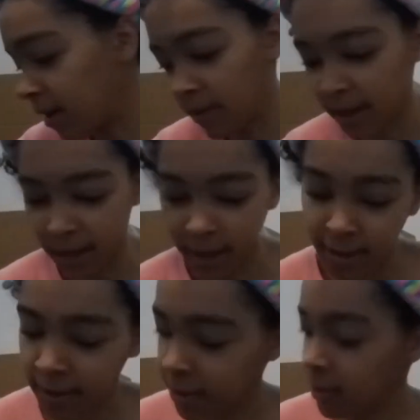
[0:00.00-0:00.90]
of having to like
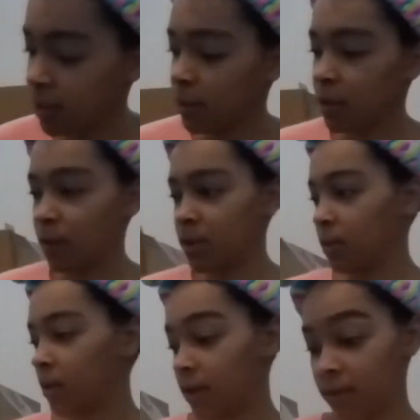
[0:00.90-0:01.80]
go
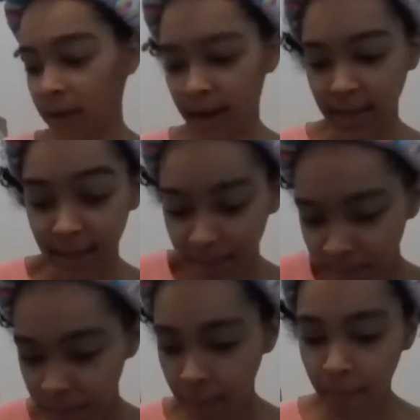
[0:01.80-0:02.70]
somewhere and find it.
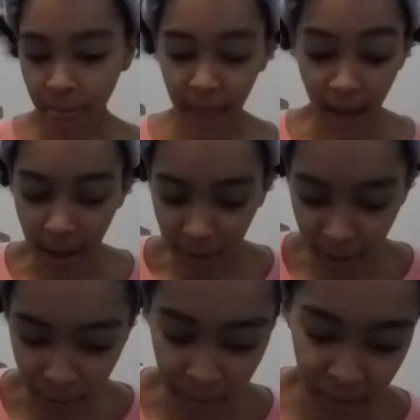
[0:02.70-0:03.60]
I don't
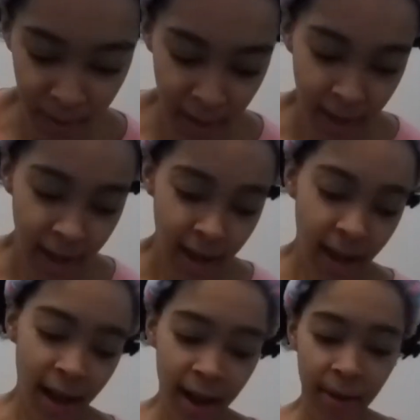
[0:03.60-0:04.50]

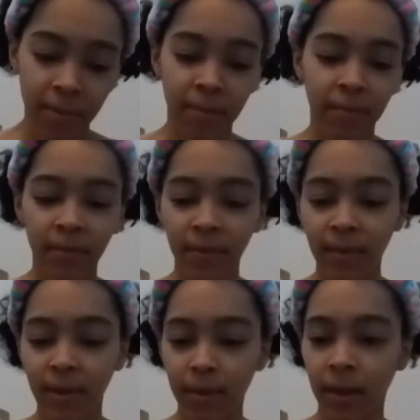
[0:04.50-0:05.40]
know. Um,
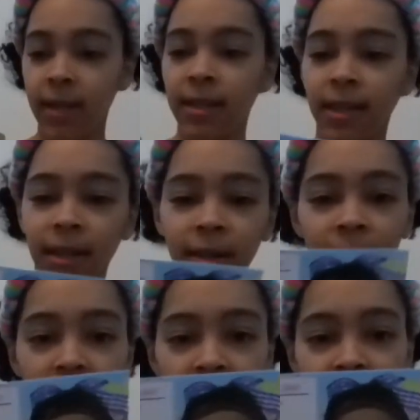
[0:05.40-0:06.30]
but I did get a
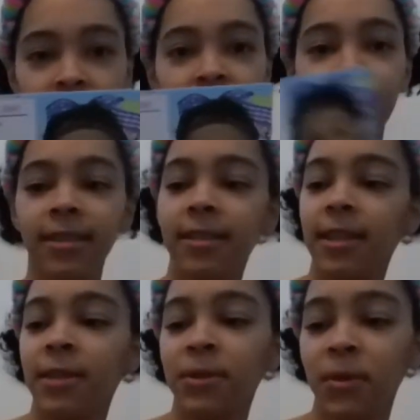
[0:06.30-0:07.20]
card that says,
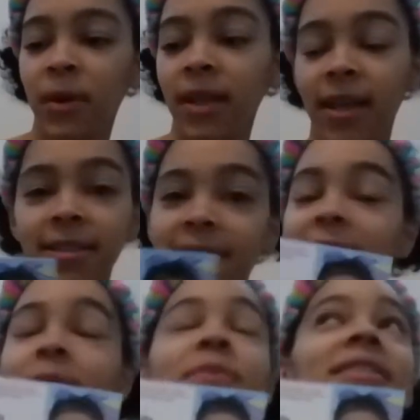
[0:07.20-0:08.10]
enjoy
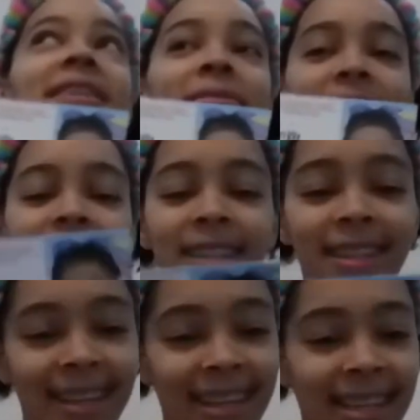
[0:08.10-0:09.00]
Lux's, which I will. It
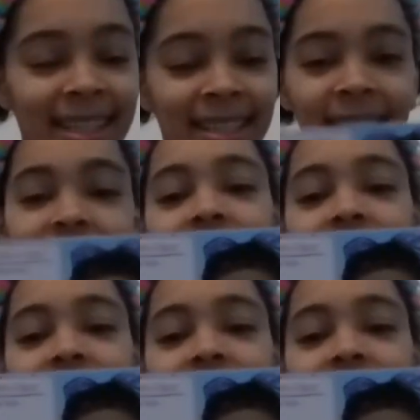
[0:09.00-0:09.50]
says,